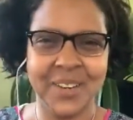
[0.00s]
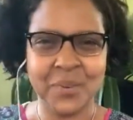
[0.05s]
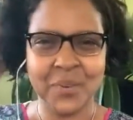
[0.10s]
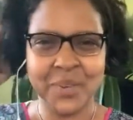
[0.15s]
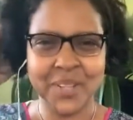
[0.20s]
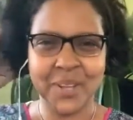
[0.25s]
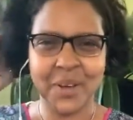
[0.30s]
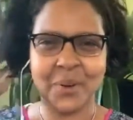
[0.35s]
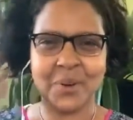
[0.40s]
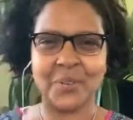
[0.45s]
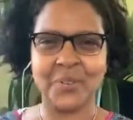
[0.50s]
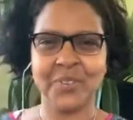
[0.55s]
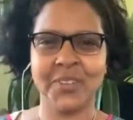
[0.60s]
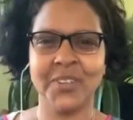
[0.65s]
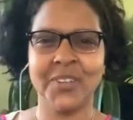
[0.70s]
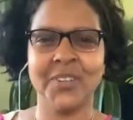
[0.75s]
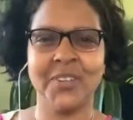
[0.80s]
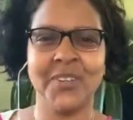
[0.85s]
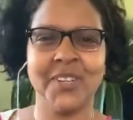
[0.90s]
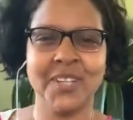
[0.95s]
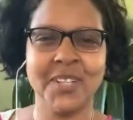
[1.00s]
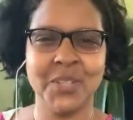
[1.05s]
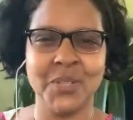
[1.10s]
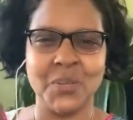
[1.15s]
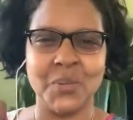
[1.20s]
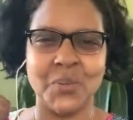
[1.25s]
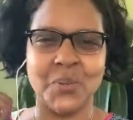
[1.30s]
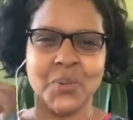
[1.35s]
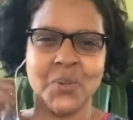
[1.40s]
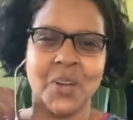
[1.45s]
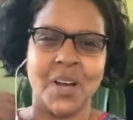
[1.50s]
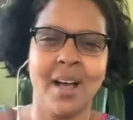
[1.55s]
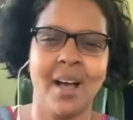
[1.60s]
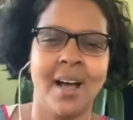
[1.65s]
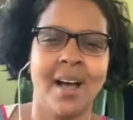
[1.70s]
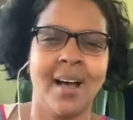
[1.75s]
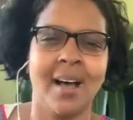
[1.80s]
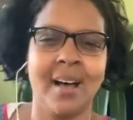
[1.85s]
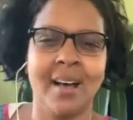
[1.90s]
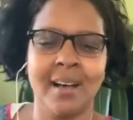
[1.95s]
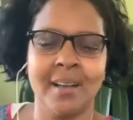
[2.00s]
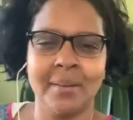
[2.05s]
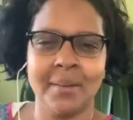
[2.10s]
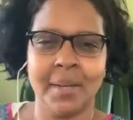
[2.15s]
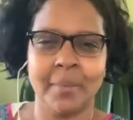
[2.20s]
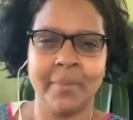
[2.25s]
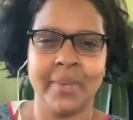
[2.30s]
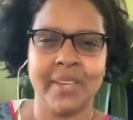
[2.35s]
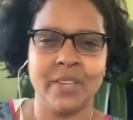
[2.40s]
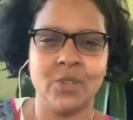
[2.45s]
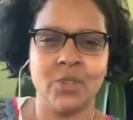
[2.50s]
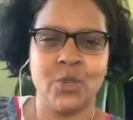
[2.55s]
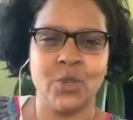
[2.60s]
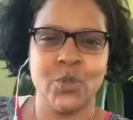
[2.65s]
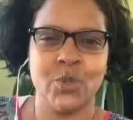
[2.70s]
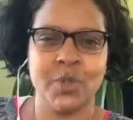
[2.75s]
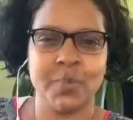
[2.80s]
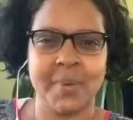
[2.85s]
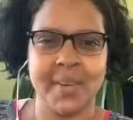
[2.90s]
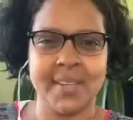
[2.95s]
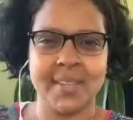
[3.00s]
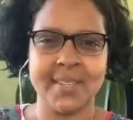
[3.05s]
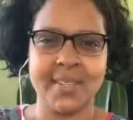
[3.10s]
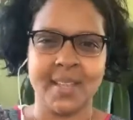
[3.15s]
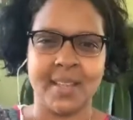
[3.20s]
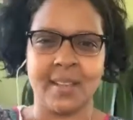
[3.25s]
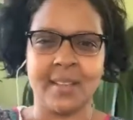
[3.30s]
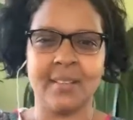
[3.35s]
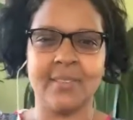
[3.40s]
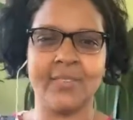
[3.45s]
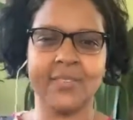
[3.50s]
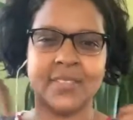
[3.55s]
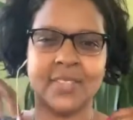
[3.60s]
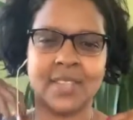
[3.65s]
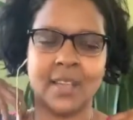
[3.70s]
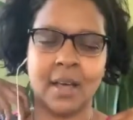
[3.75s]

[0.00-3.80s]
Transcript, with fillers: Without further ado, uh, let me introduce myself.